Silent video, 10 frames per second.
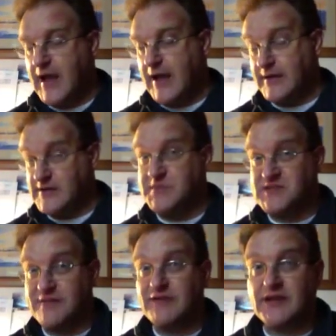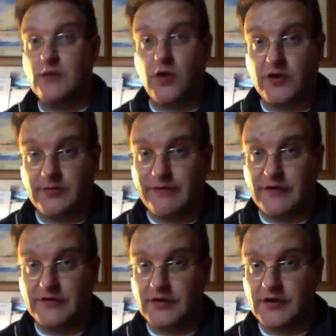and specifically what could be
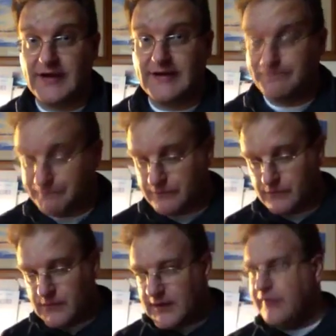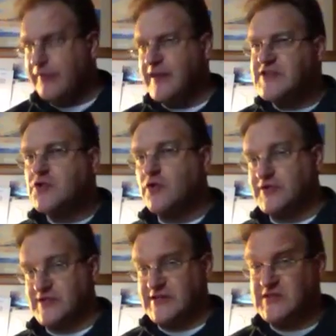found online. This
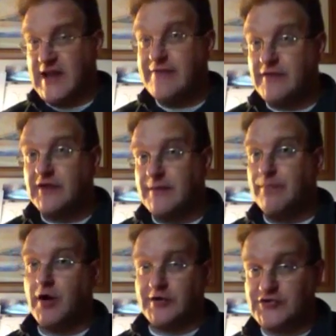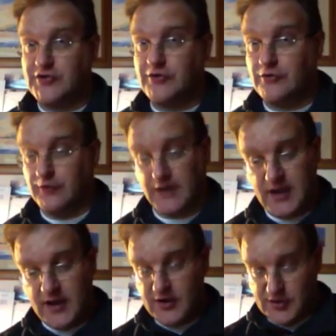course is definitely part 2.
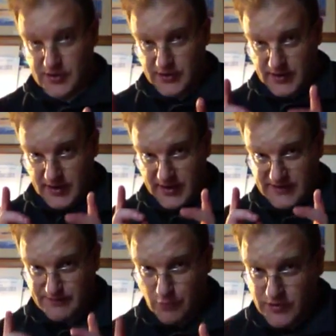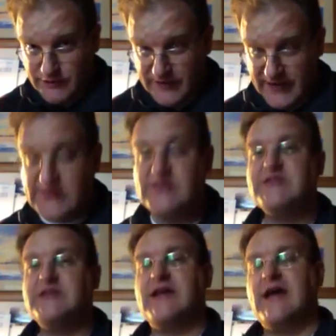It's more
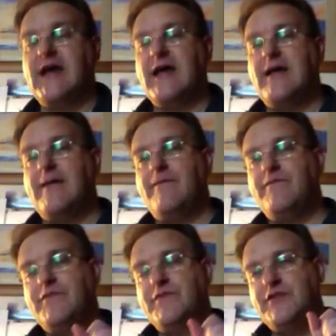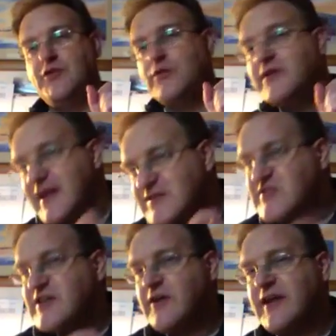advanced. You don't
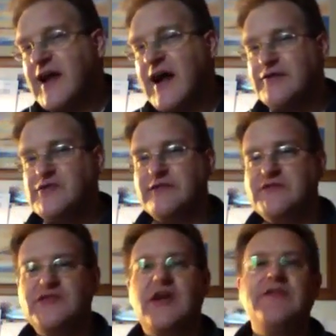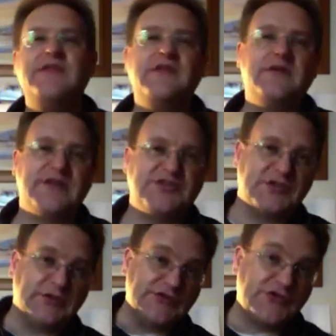necessarily have to have done the
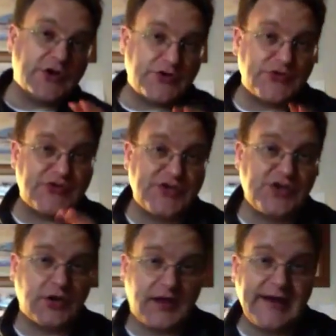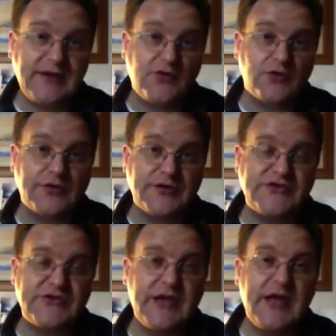original Scottish Research Online course